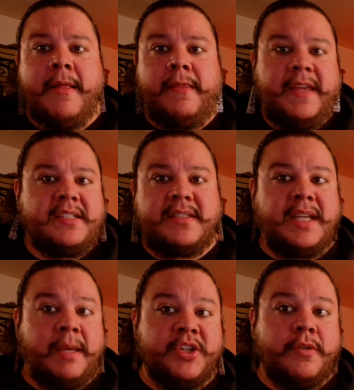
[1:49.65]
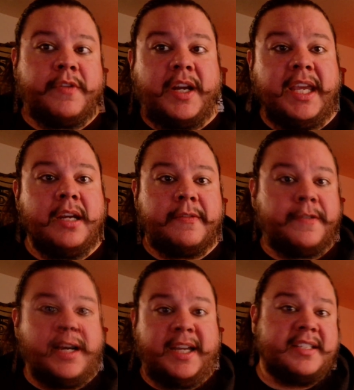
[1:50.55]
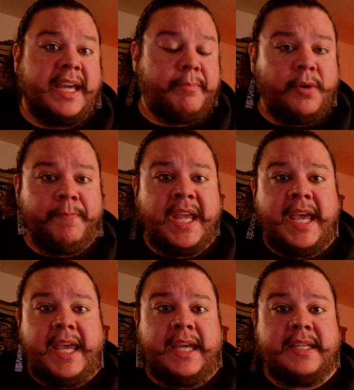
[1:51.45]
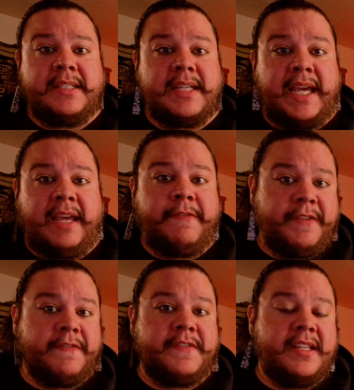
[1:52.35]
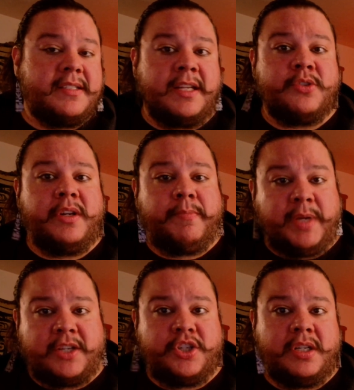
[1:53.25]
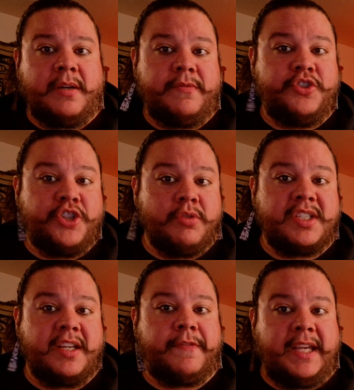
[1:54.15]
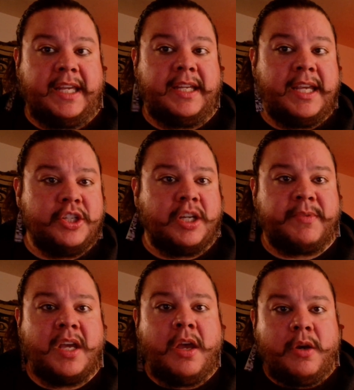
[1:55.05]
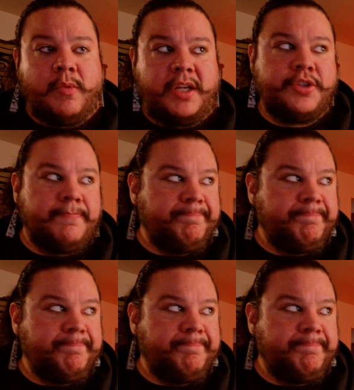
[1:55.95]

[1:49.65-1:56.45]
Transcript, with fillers: This image over here, for example, is a 15th century depiction of Joseph in Egypt, which